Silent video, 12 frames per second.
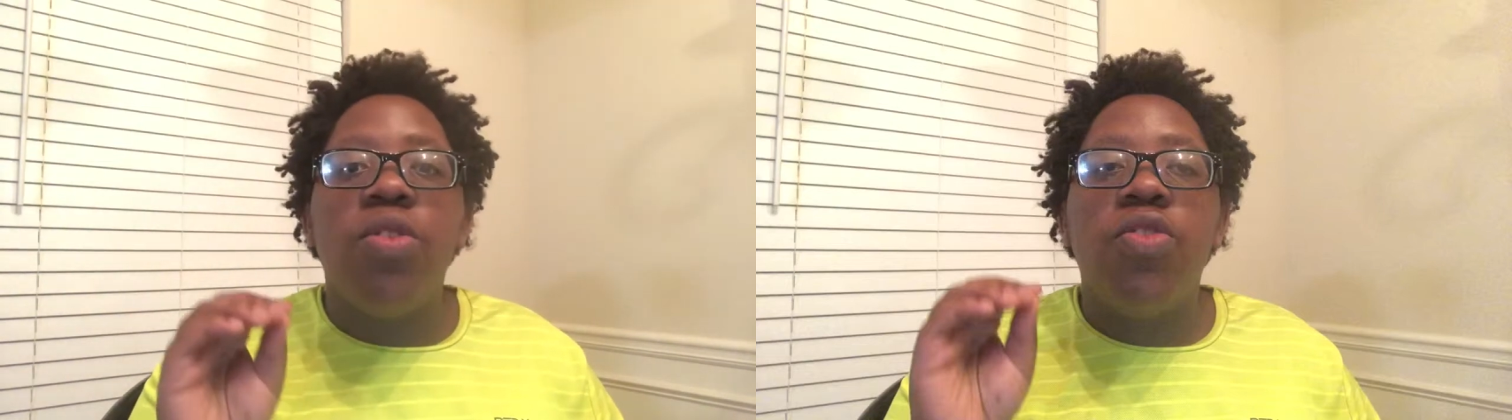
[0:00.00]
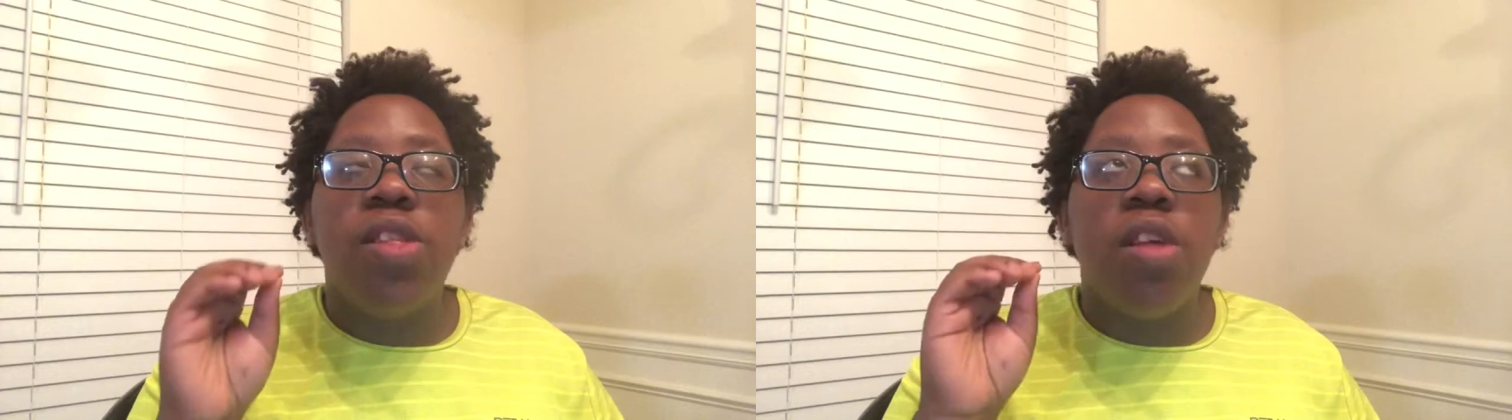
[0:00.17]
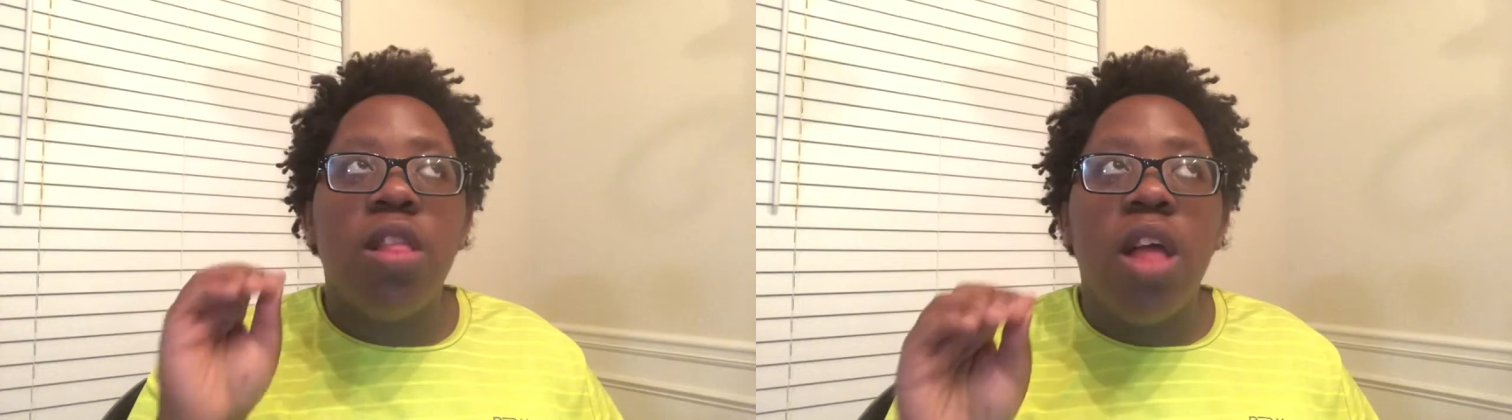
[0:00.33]
which
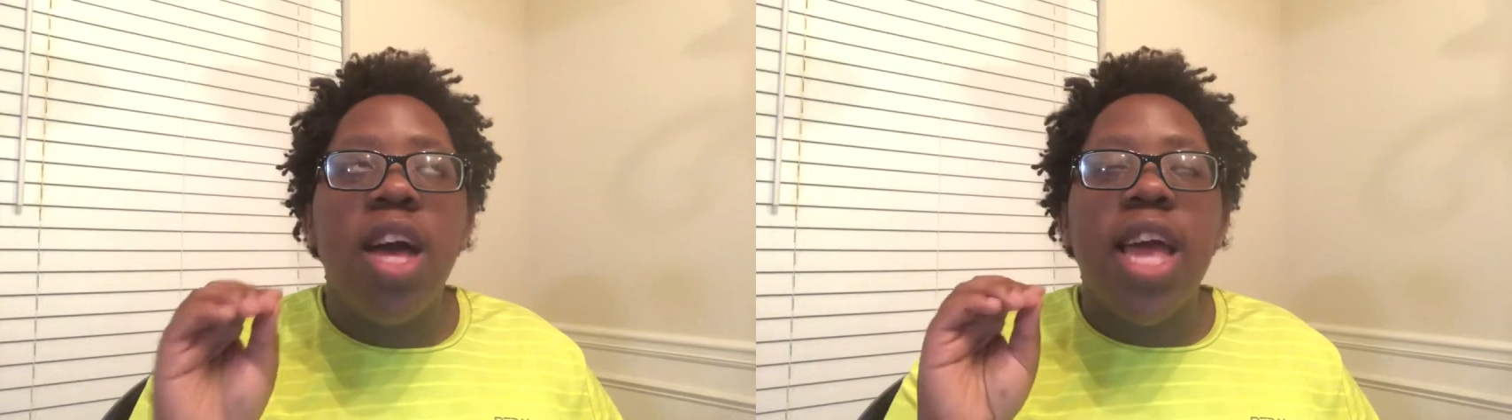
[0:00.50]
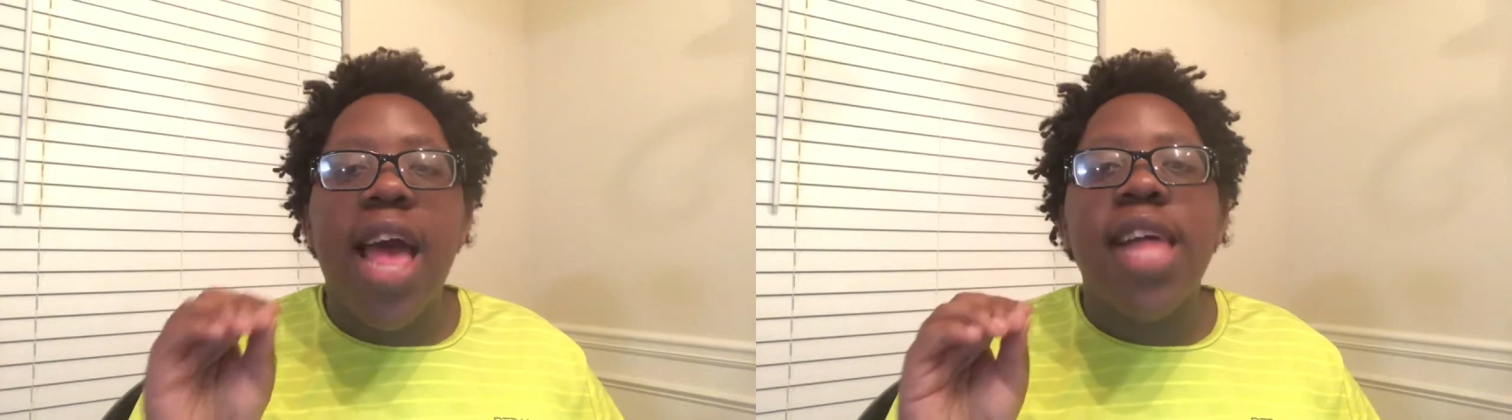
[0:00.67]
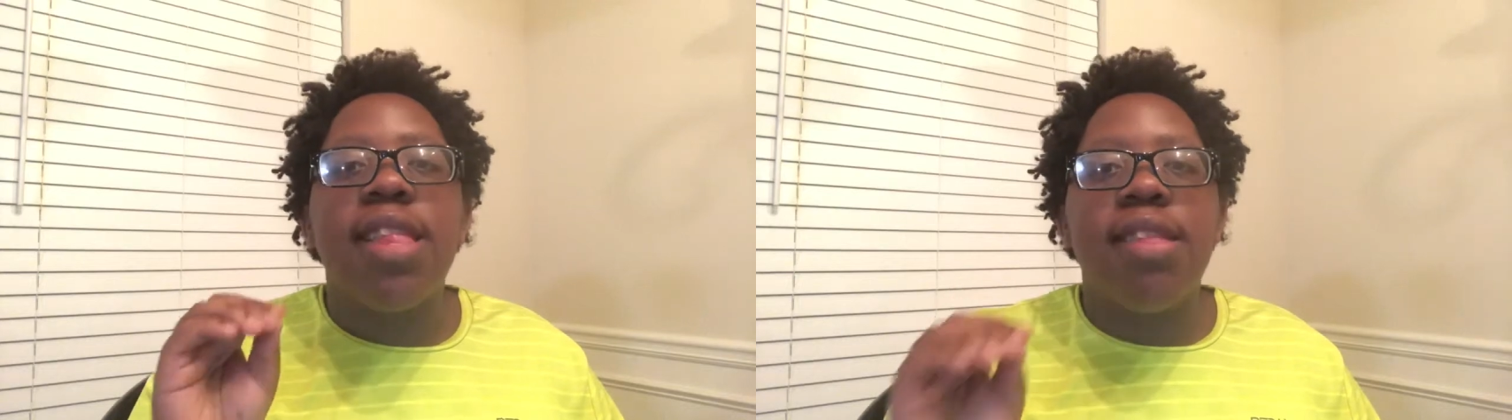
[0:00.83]
is a long
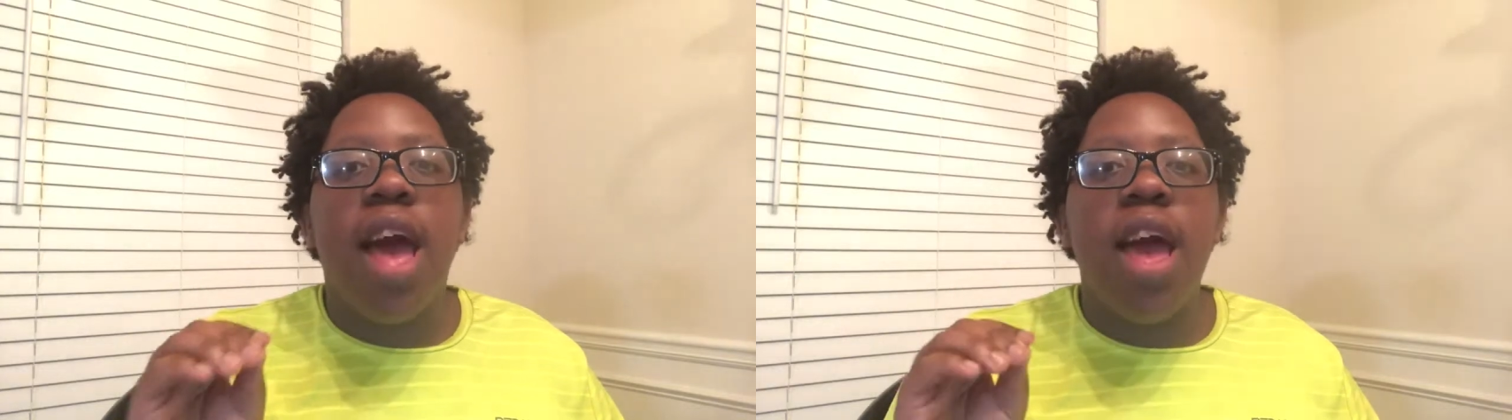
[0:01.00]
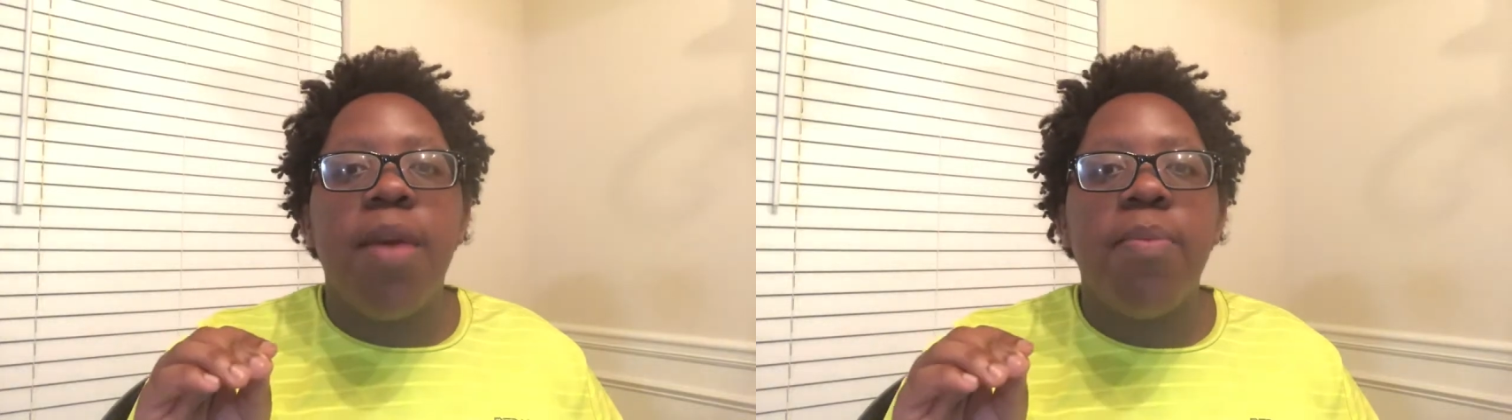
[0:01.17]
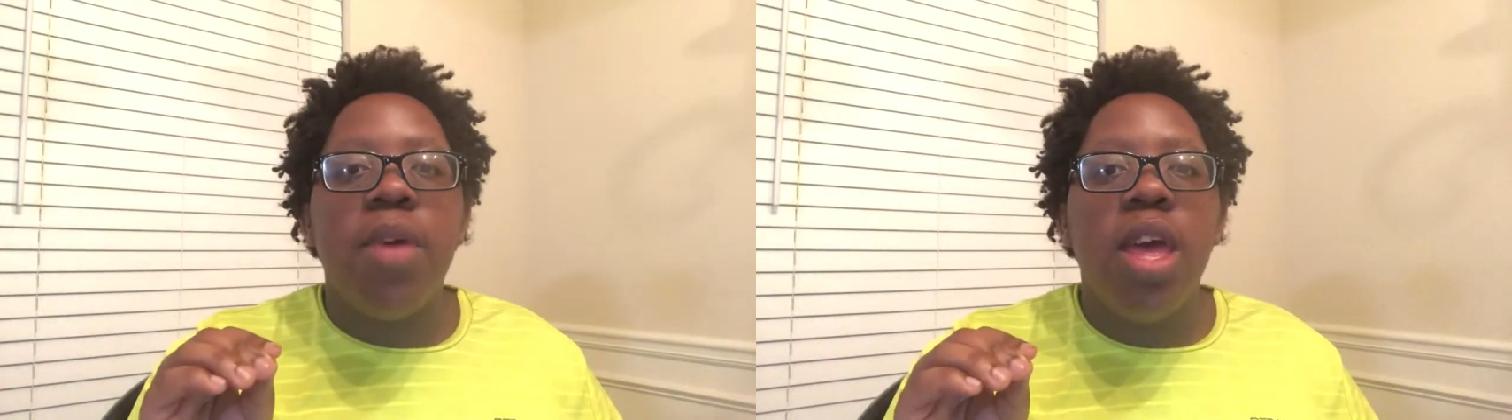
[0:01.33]
ass
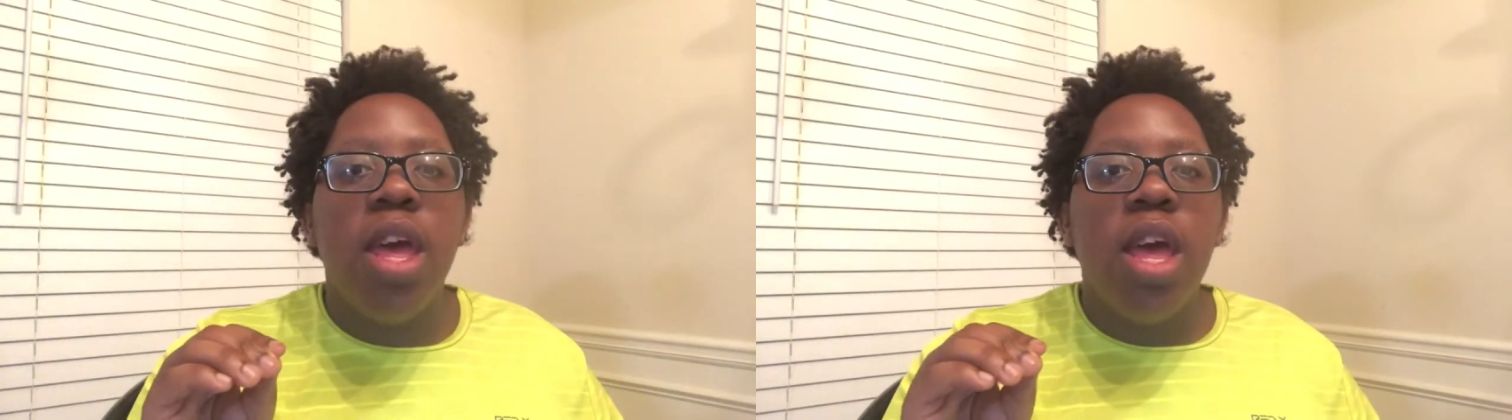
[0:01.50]
time,